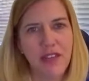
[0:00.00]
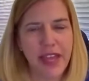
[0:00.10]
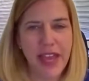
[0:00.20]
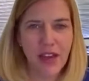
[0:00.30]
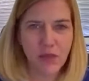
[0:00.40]

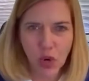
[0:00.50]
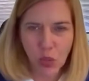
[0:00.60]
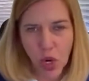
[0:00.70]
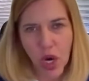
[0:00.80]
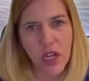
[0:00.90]
they have more
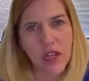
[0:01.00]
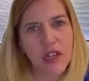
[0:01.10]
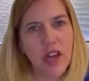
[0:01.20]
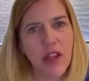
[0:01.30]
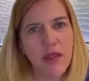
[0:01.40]

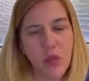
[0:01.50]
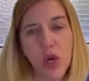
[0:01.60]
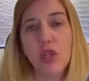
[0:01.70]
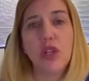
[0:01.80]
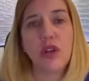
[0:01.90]

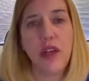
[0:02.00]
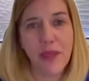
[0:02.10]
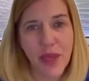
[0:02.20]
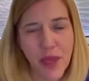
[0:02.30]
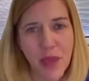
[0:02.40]
workload
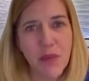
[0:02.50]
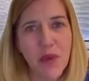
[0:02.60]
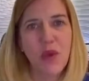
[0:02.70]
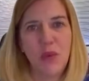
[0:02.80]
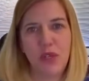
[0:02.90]
on them,
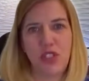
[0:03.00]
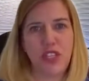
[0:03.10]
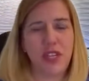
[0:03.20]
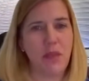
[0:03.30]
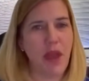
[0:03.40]
which
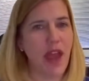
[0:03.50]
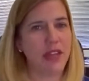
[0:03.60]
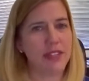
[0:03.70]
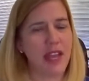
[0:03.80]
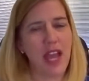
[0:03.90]
then
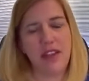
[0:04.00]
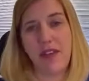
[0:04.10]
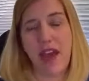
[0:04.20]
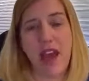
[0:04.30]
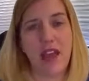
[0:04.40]
impacts kind
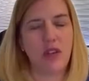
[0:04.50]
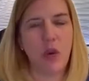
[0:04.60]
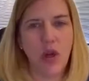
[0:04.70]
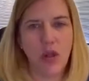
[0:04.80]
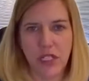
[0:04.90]
of that
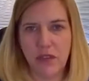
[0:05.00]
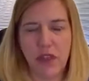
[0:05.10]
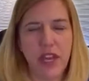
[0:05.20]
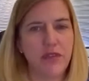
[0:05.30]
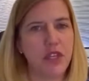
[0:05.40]
quality of
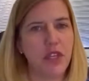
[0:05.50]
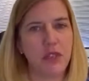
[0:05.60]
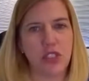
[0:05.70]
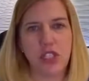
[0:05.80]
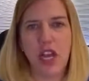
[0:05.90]
life that you
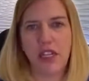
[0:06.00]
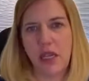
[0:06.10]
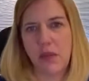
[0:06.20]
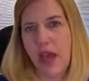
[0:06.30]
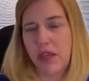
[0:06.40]
were just
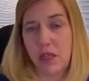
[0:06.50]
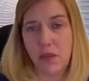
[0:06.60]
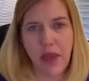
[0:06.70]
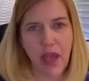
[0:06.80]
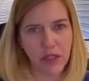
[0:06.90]
talking about and the
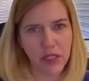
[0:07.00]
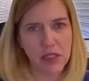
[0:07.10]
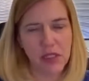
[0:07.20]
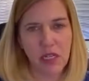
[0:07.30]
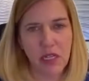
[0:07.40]

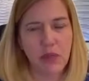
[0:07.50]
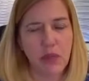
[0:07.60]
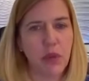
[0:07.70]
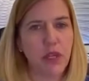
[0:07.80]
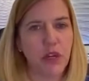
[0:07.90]
balance that an
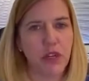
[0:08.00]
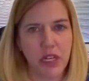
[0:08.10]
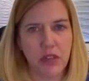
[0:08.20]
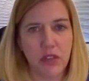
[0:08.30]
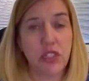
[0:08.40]
employer
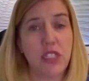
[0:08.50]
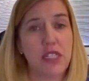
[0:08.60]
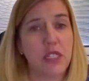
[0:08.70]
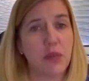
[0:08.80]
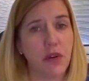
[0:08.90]
can
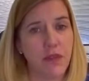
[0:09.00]
seek to